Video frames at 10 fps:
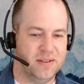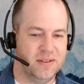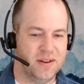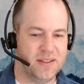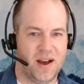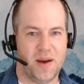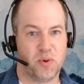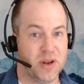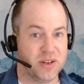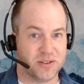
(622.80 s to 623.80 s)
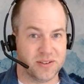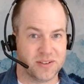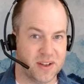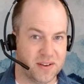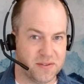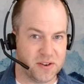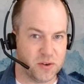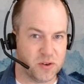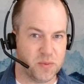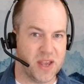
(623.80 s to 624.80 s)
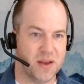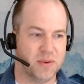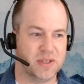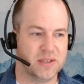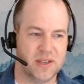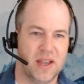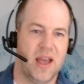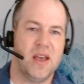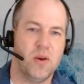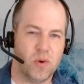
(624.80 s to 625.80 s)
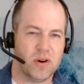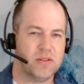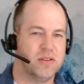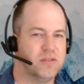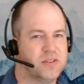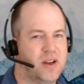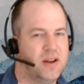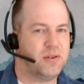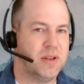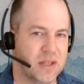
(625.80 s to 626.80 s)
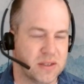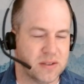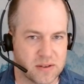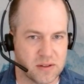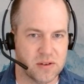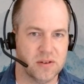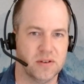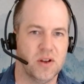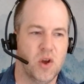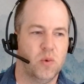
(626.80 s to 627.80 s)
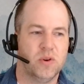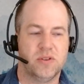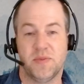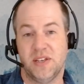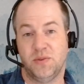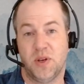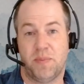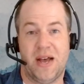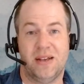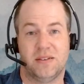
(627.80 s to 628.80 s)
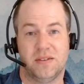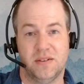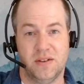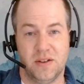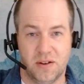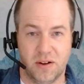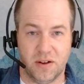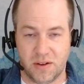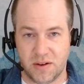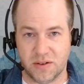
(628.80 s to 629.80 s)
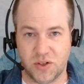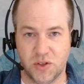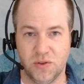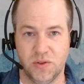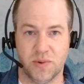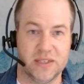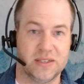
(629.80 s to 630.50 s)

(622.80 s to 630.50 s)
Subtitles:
on the operational stuff, to be able to say, hey, what are those concrete lessons learned? What are some things we could pass along to the rest of